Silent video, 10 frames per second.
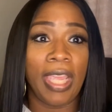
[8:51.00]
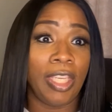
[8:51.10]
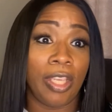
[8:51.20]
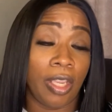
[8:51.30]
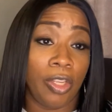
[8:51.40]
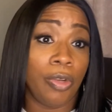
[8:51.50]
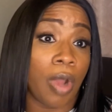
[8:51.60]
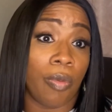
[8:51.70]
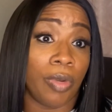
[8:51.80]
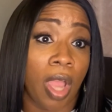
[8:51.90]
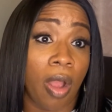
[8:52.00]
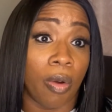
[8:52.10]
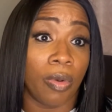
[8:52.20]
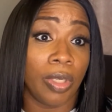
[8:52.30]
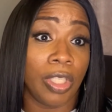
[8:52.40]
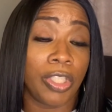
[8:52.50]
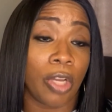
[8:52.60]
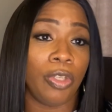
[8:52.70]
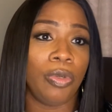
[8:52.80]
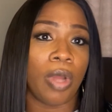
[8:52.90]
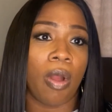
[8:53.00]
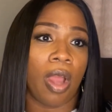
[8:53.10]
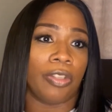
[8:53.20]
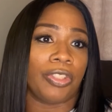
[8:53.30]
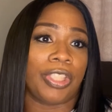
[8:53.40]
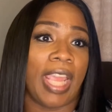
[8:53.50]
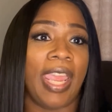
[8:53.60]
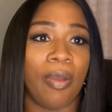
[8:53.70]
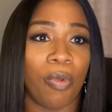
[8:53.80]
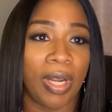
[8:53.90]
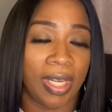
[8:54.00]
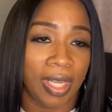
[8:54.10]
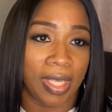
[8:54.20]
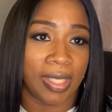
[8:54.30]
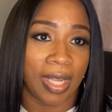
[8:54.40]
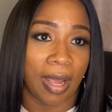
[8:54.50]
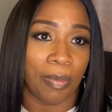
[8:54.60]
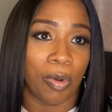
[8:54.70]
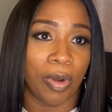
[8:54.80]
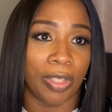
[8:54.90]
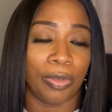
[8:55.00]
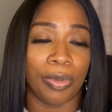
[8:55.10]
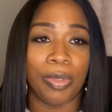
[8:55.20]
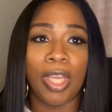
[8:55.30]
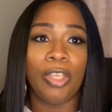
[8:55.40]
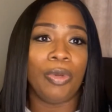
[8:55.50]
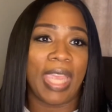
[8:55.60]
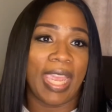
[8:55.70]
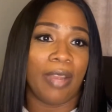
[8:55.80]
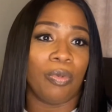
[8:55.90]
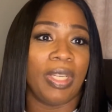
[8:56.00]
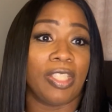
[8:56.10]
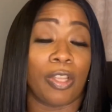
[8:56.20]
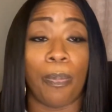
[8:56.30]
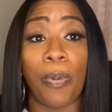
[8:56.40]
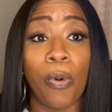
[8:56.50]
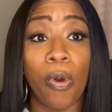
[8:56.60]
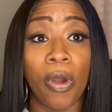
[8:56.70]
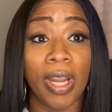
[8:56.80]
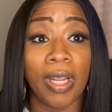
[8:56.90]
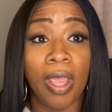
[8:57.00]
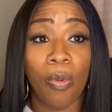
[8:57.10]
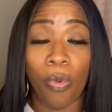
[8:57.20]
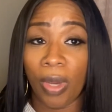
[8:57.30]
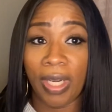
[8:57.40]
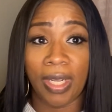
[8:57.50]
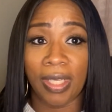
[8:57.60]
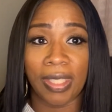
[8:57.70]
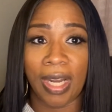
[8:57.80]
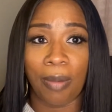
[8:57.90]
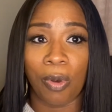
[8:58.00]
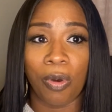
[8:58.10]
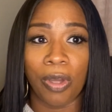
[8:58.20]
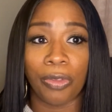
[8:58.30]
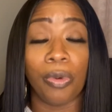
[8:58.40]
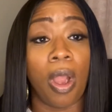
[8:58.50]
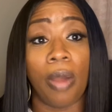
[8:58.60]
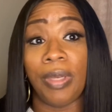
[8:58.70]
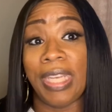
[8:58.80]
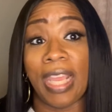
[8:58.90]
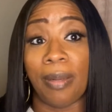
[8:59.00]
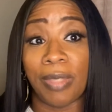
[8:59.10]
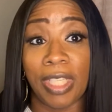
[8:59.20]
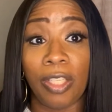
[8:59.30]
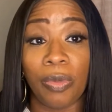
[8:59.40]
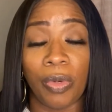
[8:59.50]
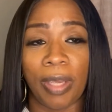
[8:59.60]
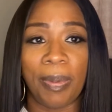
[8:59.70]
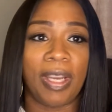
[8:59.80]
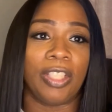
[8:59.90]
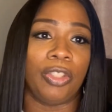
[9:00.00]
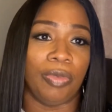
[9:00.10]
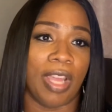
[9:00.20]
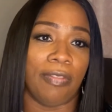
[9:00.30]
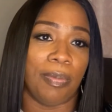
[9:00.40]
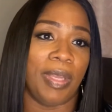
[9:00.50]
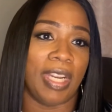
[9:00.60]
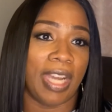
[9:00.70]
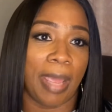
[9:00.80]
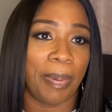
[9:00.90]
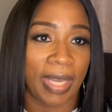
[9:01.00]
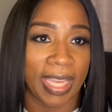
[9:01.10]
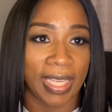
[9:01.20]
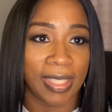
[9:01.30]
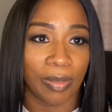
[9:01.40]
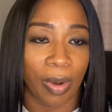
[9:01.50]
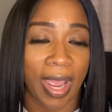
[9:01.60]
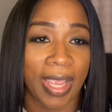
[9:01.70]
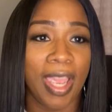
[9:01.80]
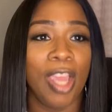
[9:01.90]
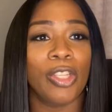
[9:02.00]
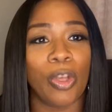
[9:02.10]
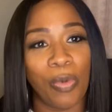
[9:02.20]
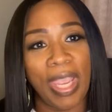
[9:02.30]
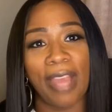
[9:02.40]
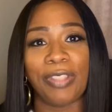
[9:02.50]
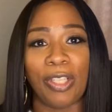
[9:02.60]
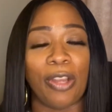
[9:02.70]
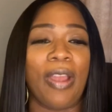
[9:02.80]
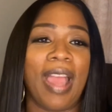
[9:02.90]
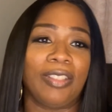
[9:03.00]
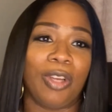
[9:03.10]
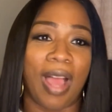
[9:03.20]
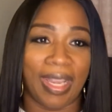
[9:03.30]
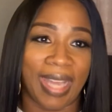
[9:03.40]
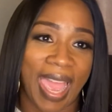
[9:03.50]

you don't know, so you don't understand what it is that I'm going through, you can't really support what it is that I'm going through or that I'm dealing with because you've never been in that place, right? So we have to learn how to align